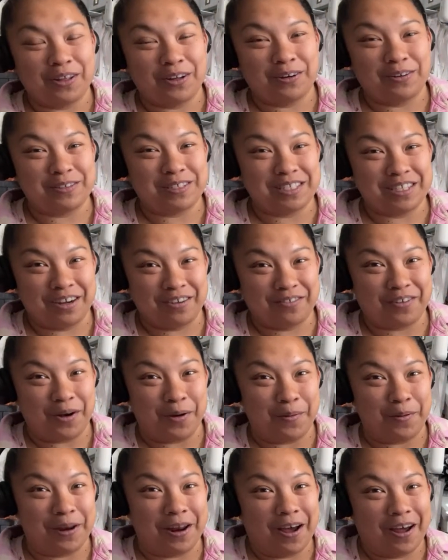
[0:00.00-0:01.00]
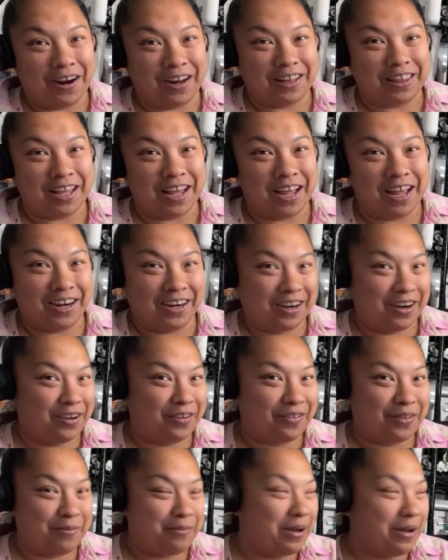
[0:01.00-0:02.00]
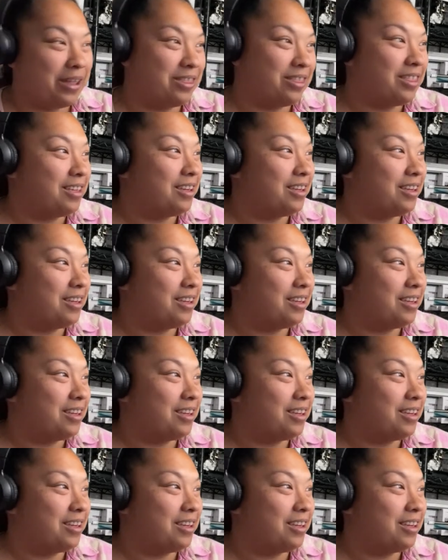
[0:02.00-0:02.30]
new stuff coming out at the ending of the month.